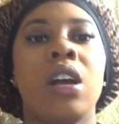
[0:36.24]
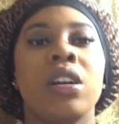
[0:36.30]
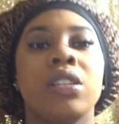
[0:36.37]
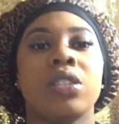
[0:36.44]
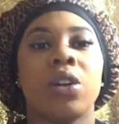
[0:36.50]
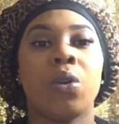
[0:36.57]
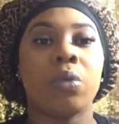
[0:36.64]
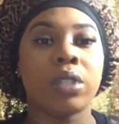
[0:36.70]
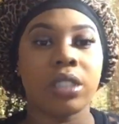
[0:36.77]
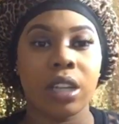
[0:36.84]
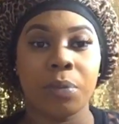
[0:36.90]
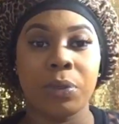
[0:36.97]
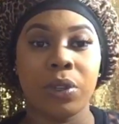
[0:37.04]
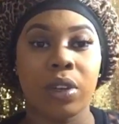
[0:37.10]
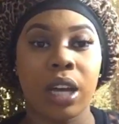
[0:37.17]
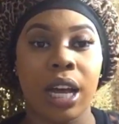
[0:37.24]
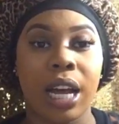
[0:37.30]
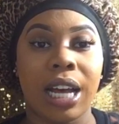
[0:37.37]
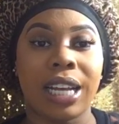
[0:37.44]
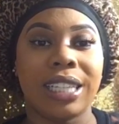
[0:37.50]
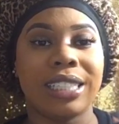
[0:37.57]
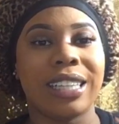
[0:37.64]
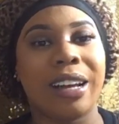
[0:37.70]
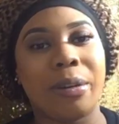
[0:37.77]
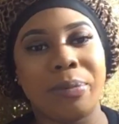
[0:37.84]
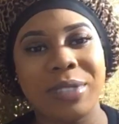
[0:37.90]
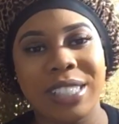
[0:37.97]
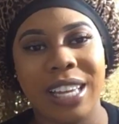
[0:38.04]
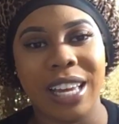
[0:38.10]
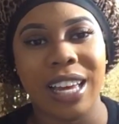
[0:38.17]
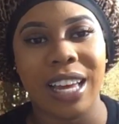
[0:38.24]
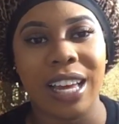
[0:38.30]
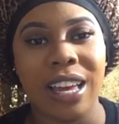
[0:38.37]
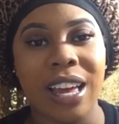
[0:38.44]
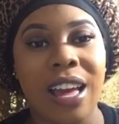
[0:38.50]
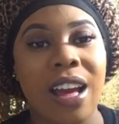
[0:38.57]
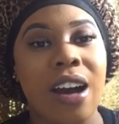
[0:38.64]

So what's up, you guys? I'm Tay.